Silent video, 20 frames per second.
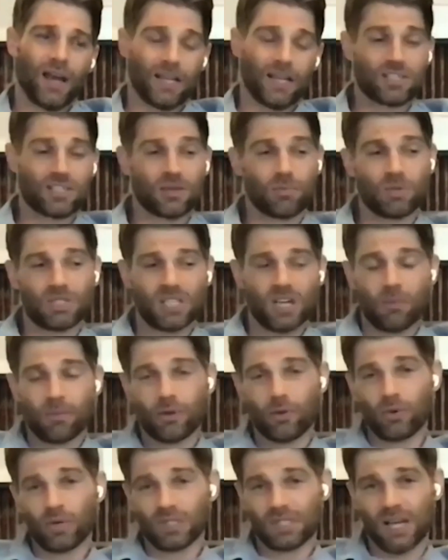I had someone
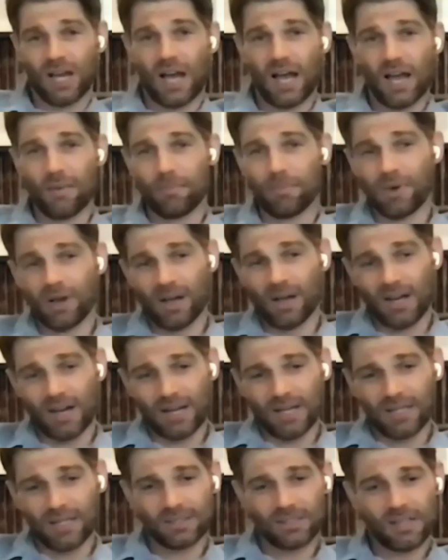tell me one time,
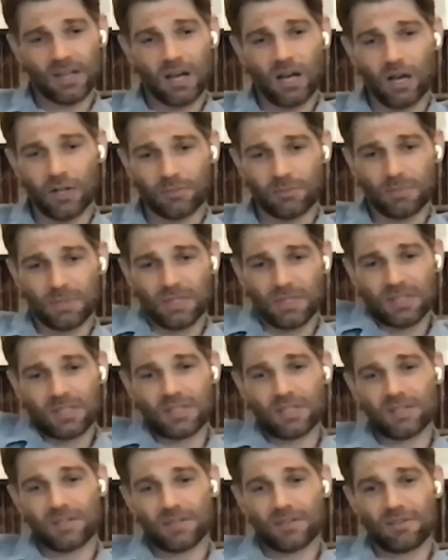uh,
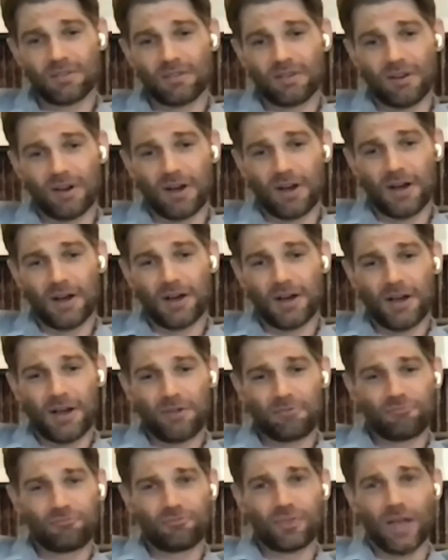husbands, uh,
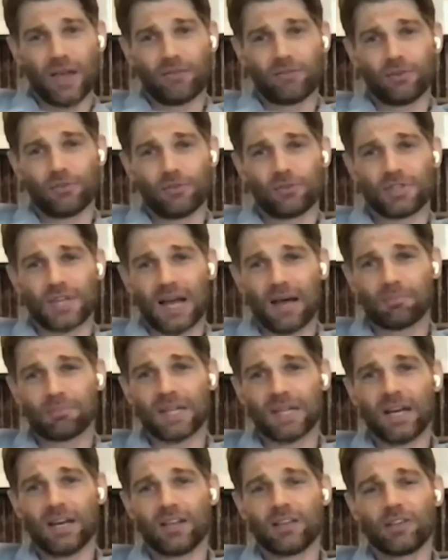have you
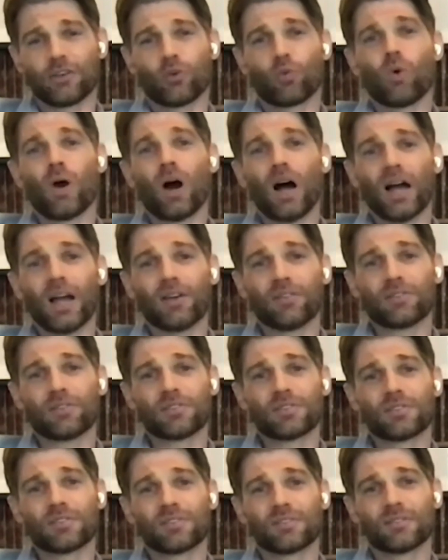stopped dating your
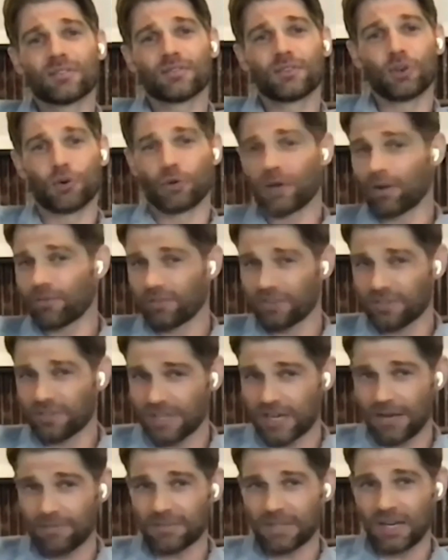wives? Don't ever
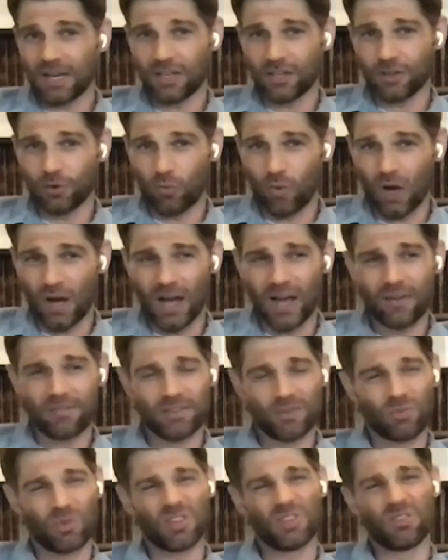stop dating your
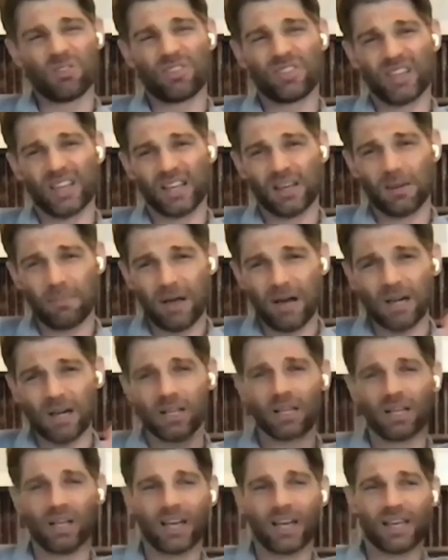wives. And when you hmm. think
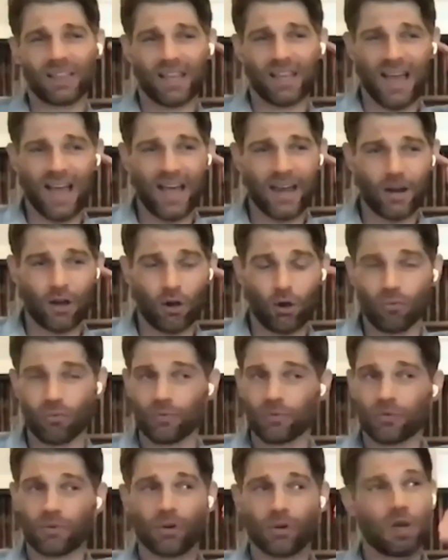about it like that
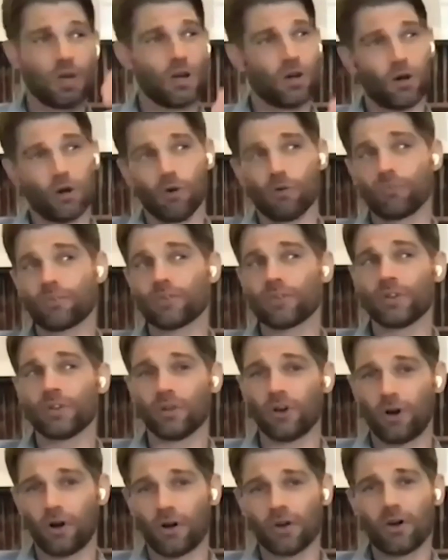over over
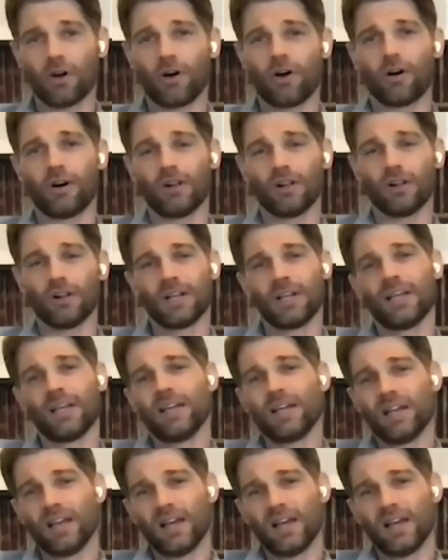the long haul,